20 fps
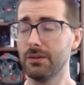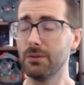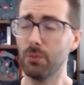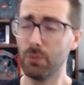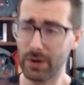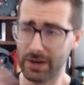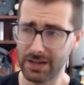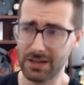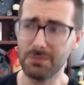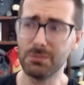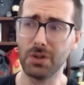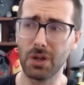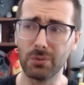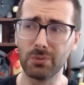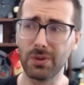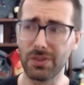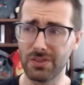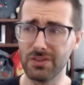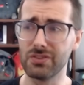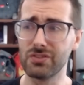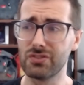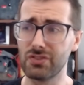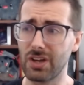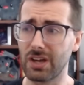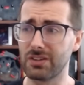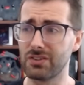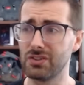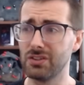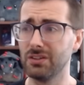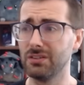when I am done with this
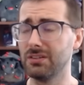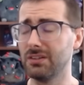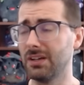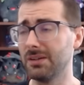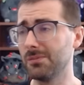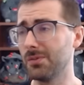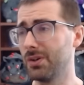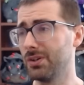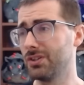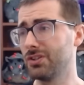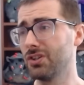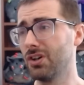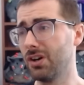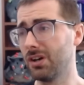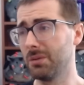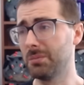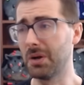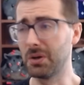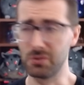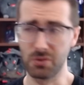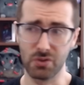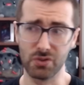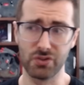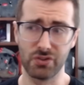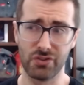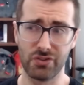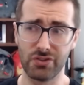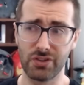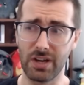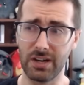section, I'm going to talk about
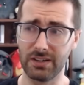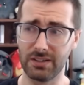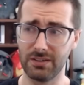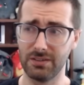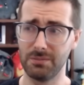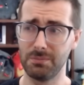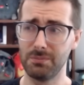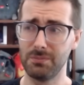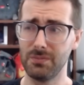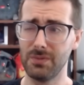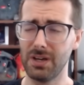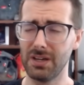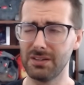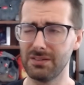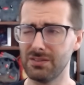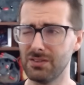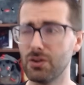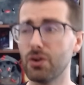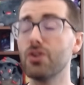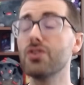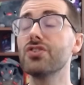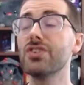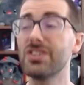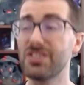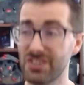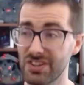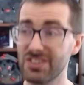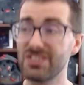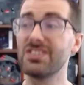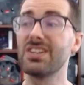Urza's
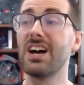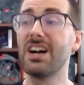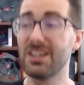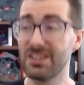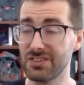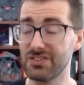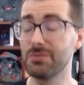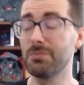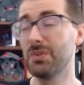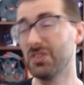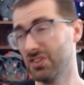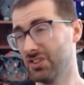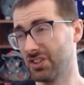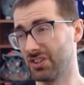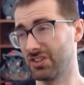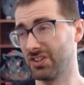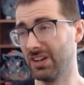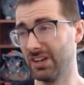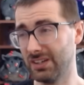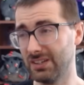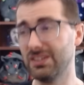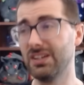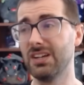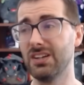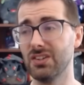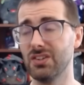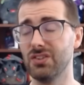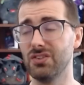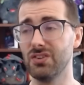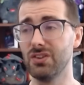Saga's positioning
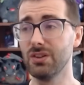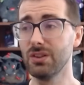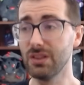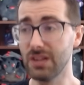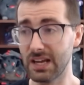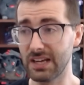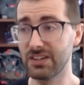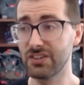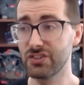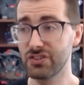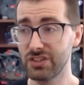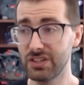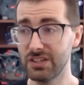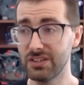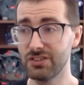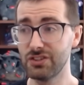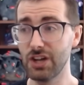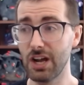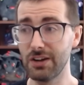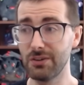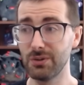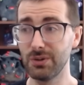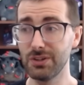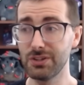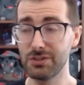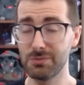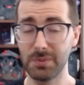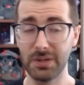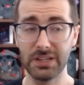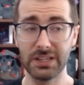in Legacy, generally
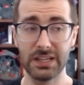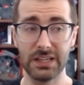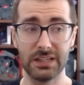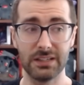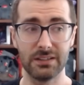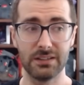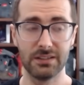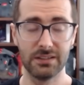speaking.